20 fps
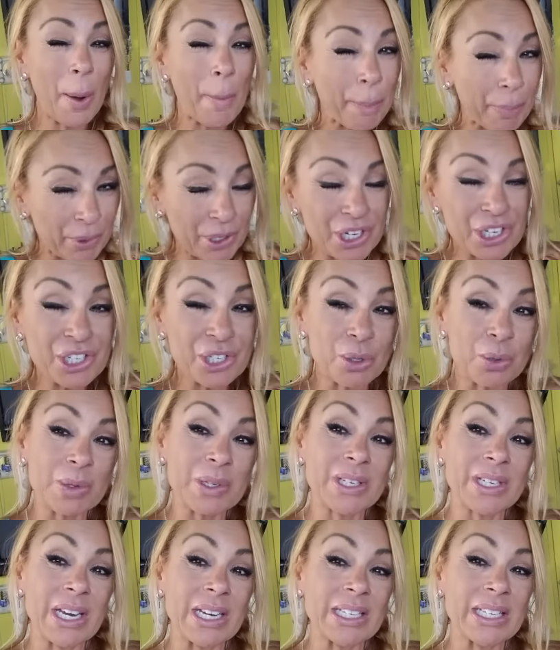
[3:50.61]
I'm pretty sure it
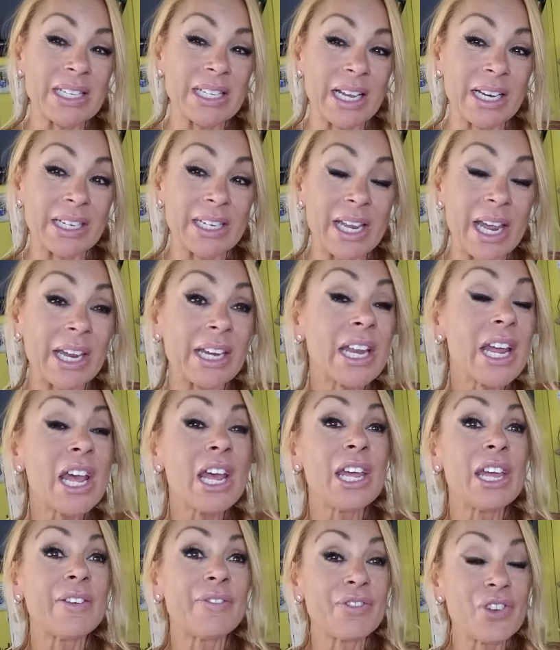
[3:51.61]
was 1998,
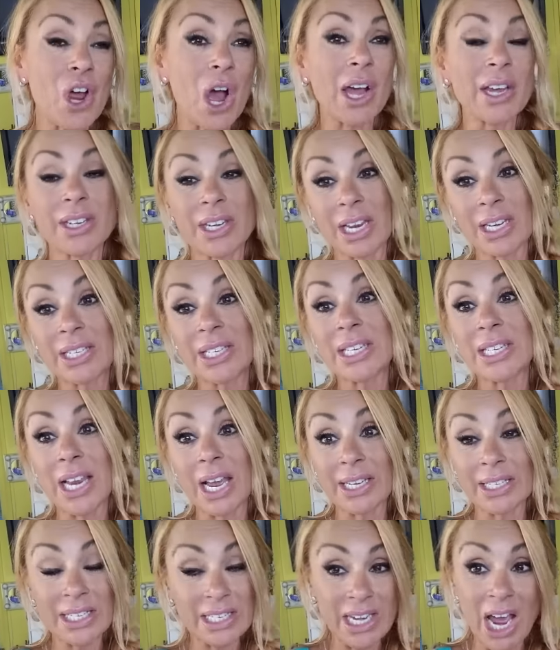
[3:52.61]
if not
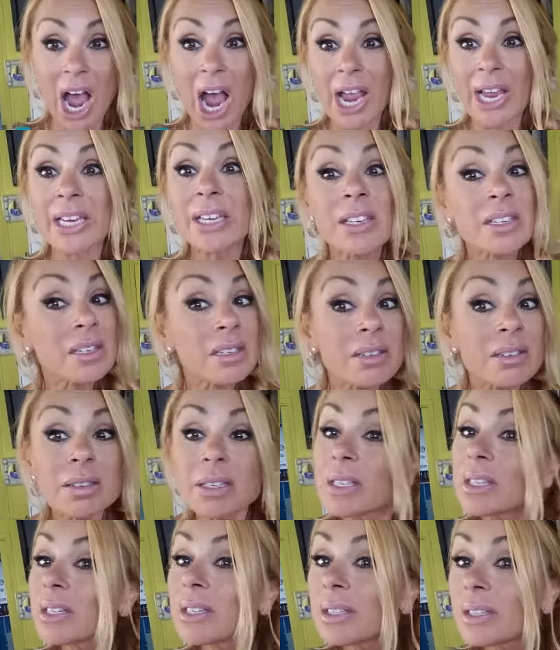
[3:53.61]
1999.
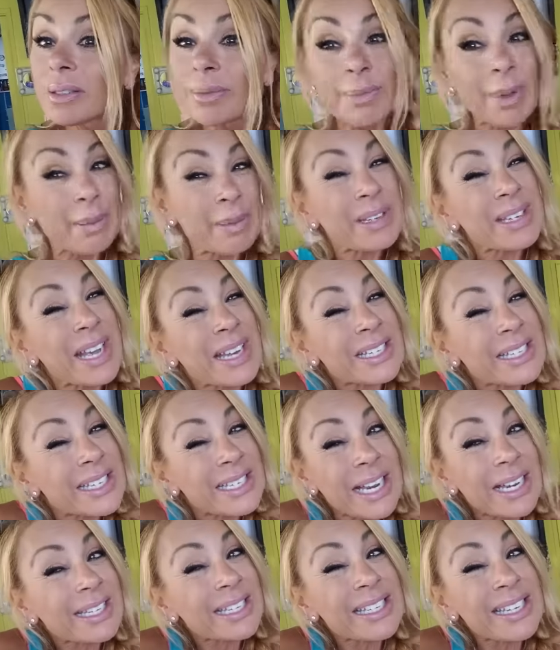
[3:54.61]
Maybe
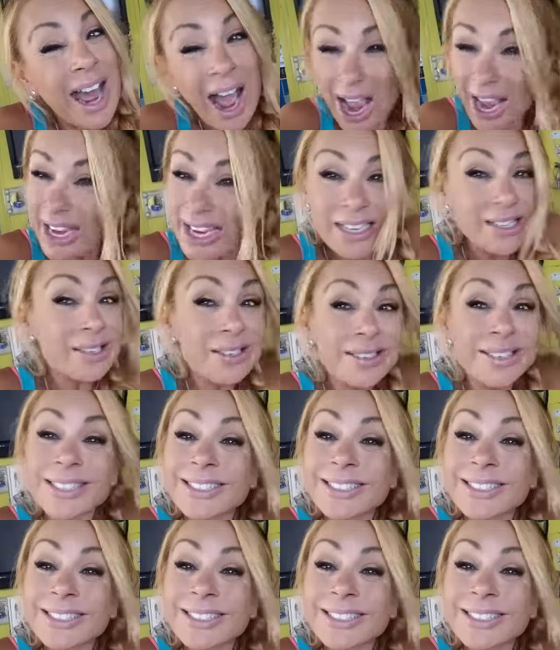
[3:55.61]
1999?